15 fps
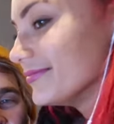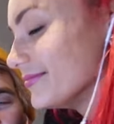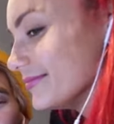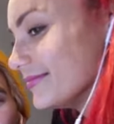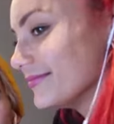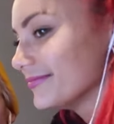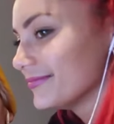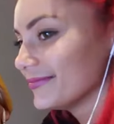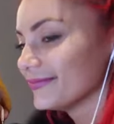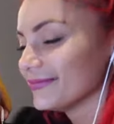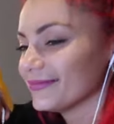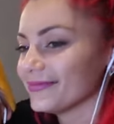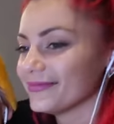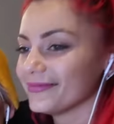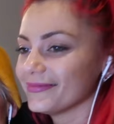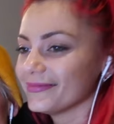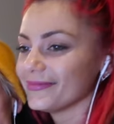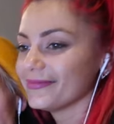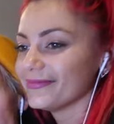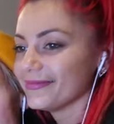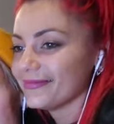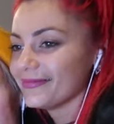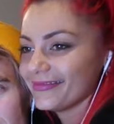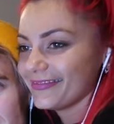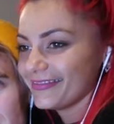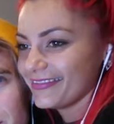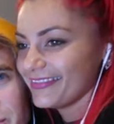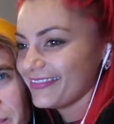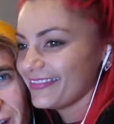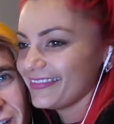
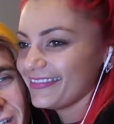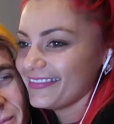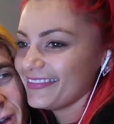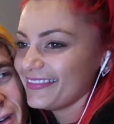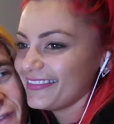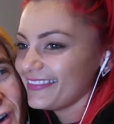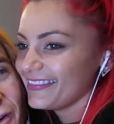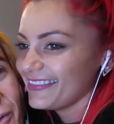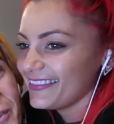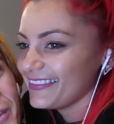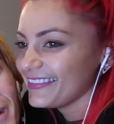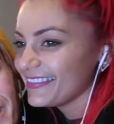(silent)